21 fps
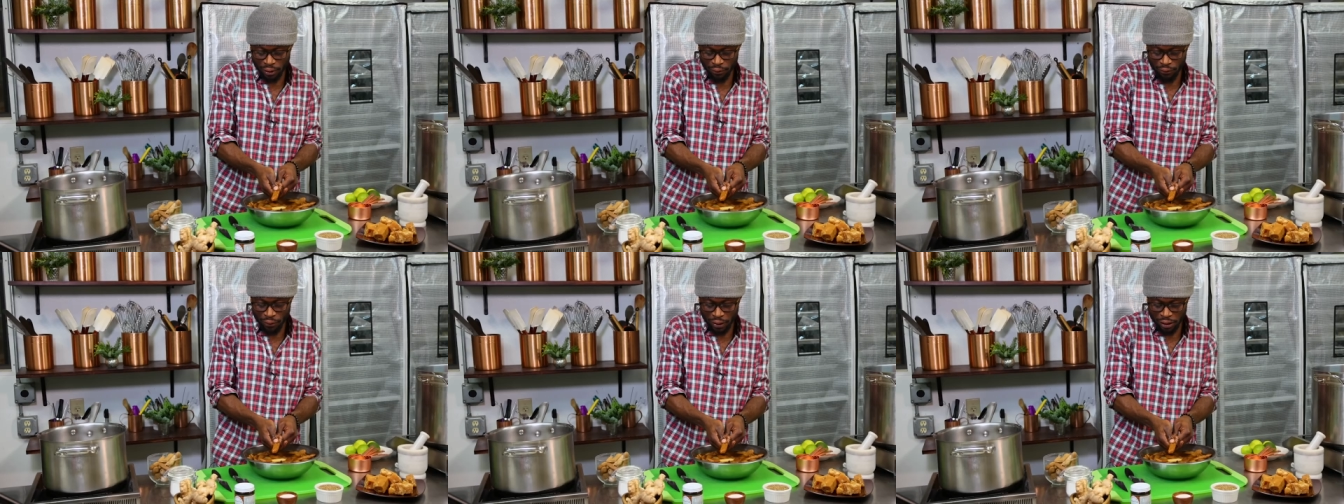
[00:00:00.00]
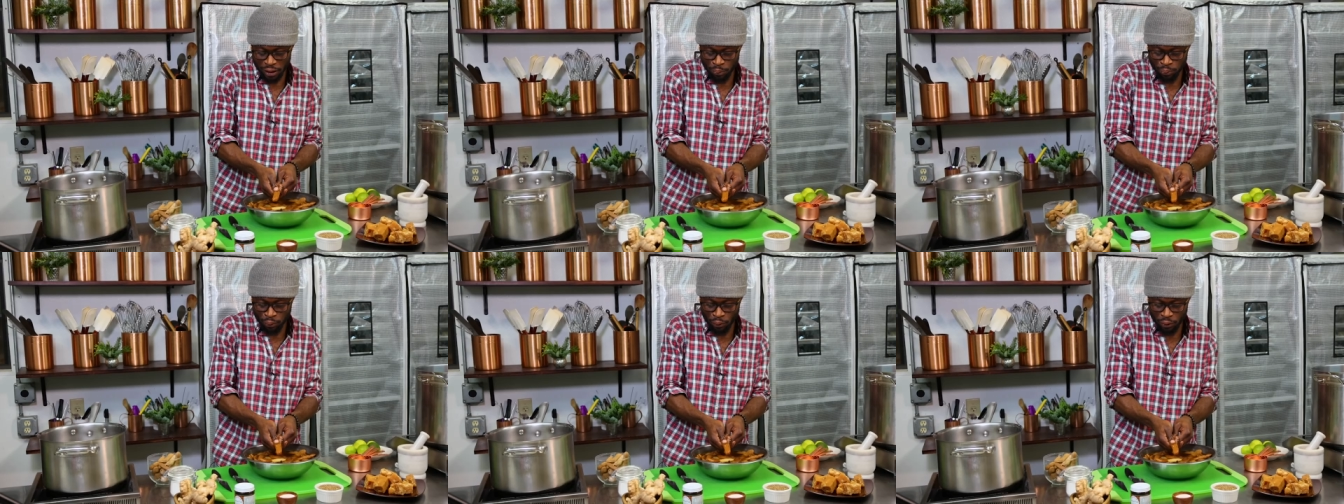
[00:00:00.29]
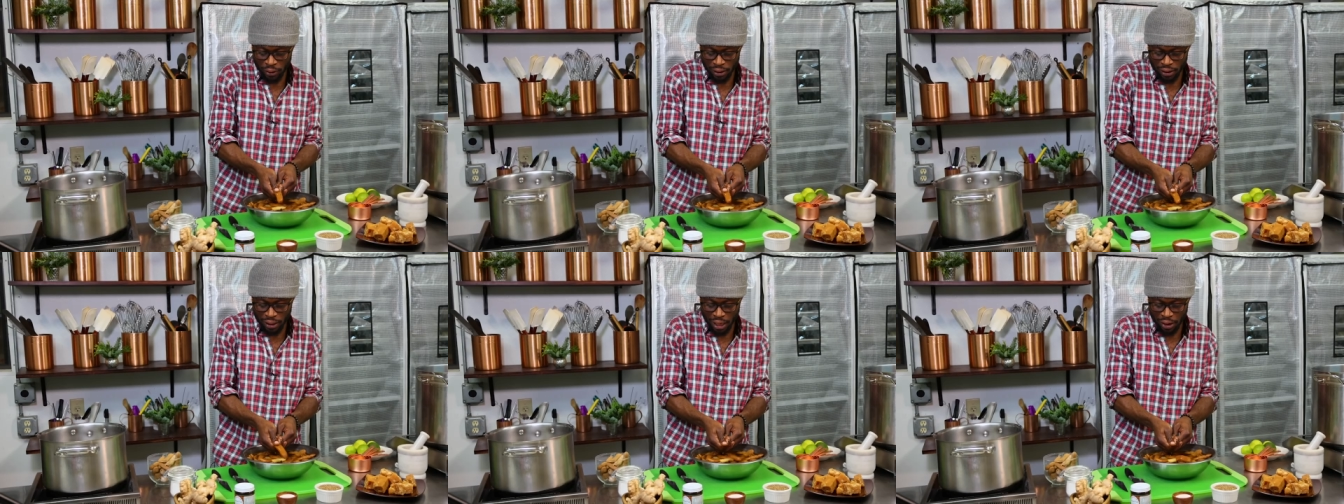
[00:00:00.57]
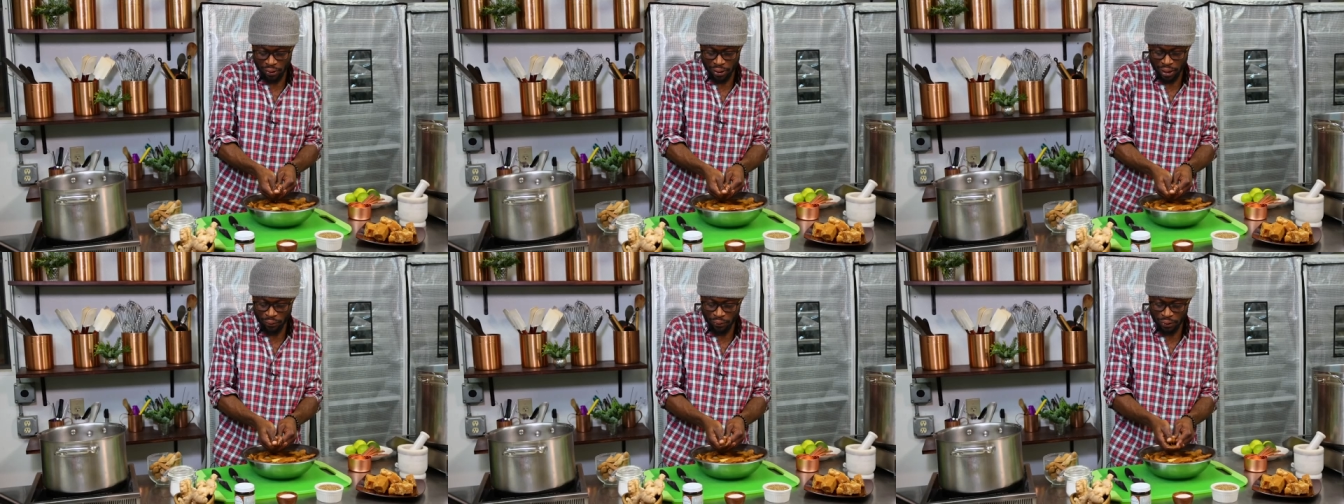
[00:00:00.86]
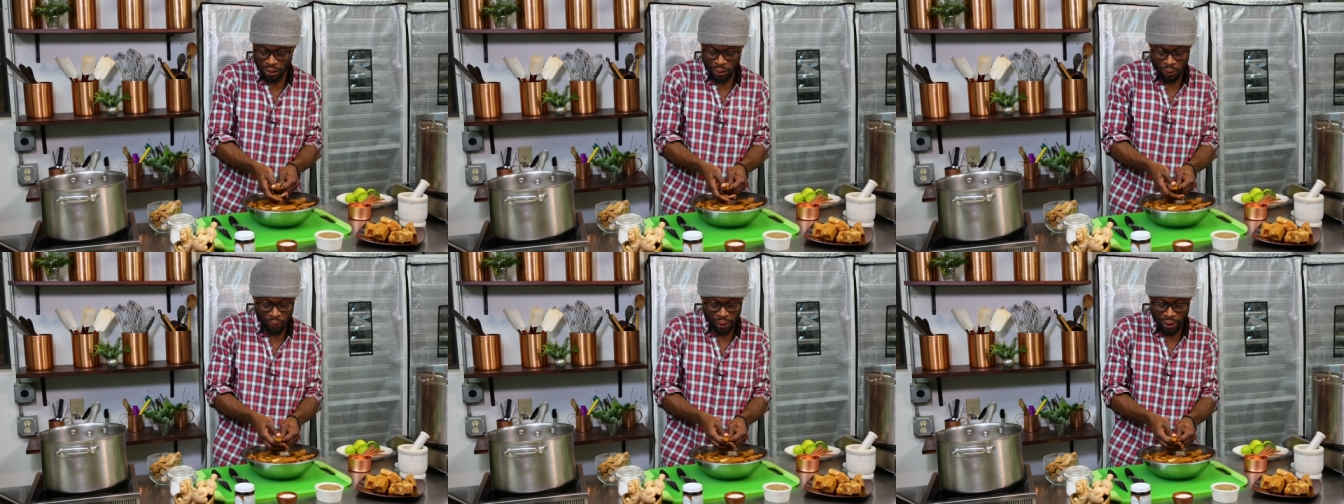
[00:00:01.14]
if I just press down ever
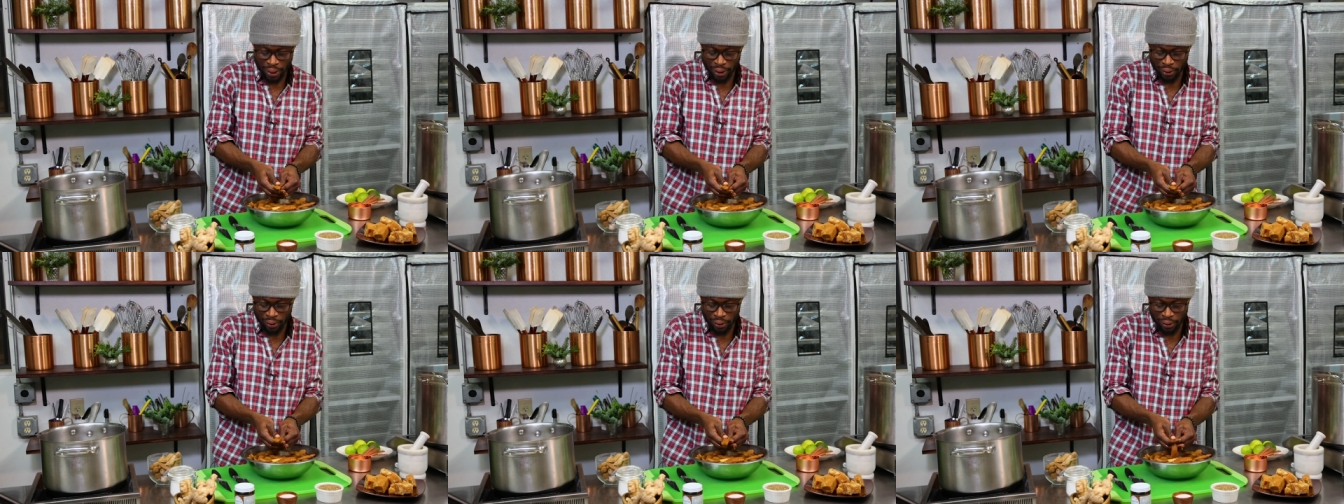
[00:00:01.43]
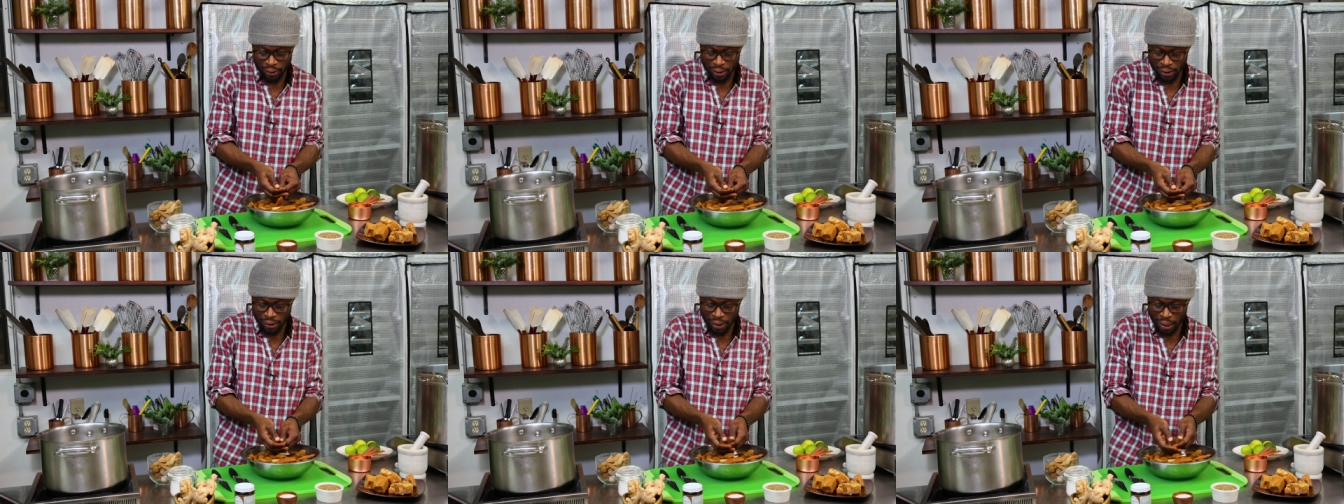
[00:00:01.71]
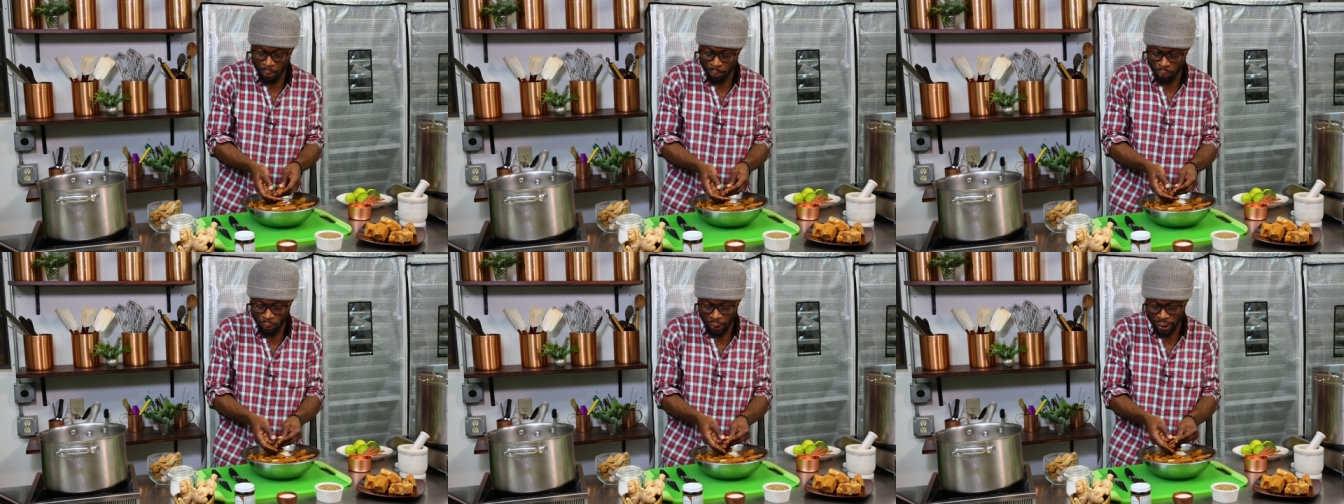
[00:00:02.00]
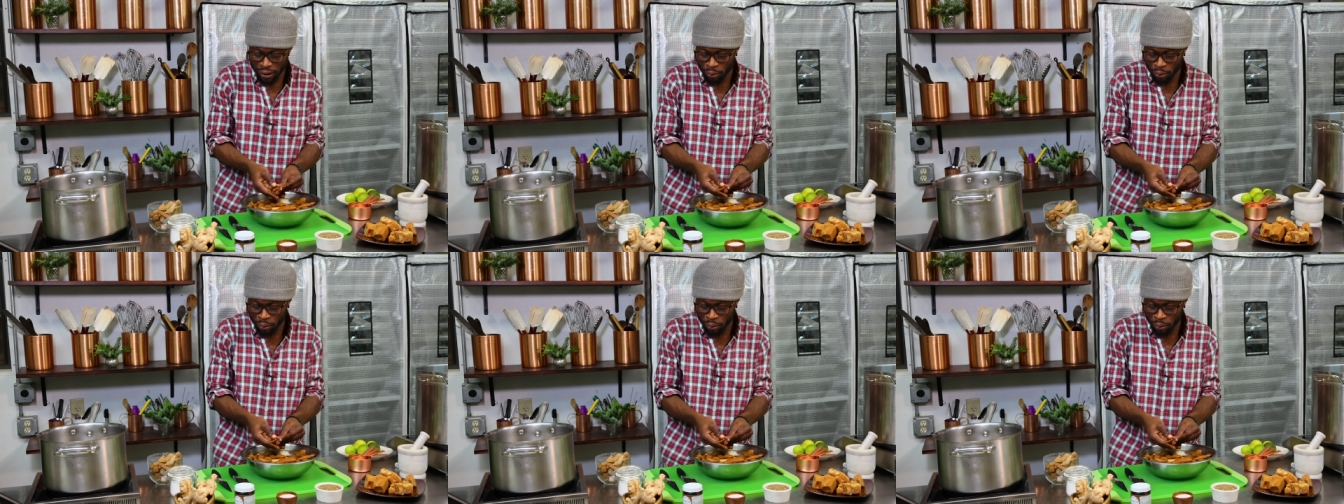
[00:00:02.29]
so lightly, it just kind of breaks